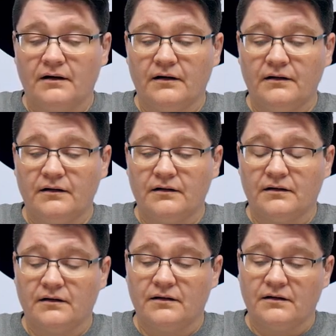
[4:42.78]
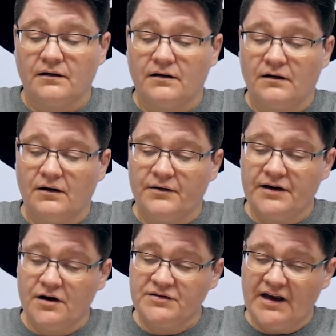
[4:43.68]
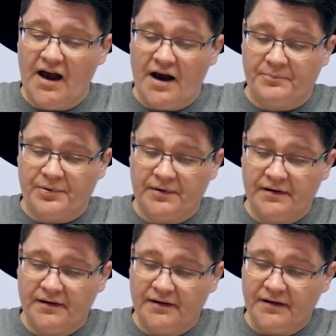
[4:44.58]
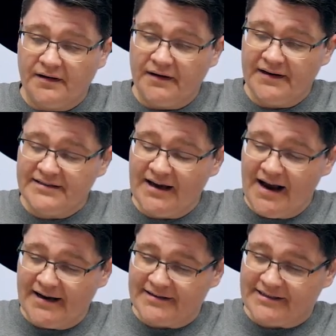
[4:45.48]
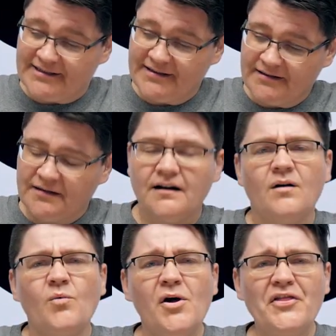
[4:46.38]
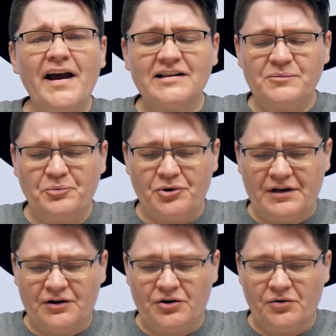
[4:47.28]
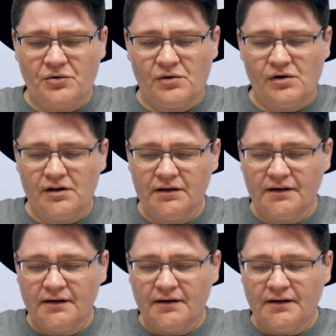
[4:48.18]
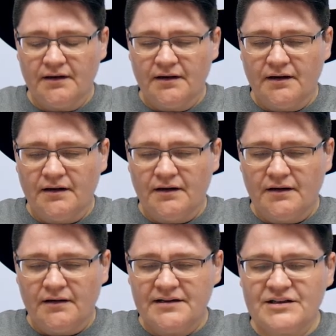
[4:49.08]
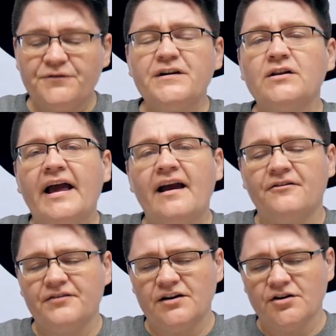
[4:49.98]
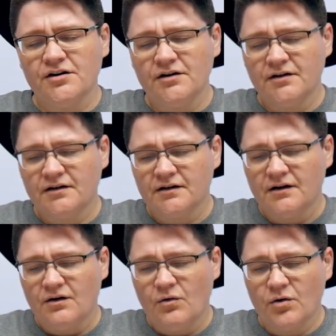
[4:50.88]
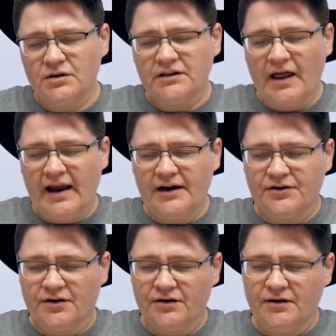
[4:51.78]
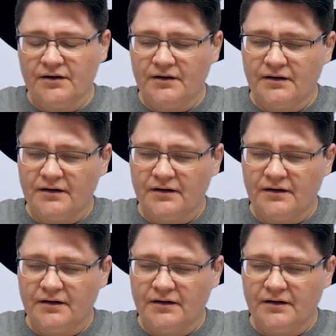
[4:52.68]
Oh, it goes up. It does. Well, that's pretty cool. Does it feel heavier or lighter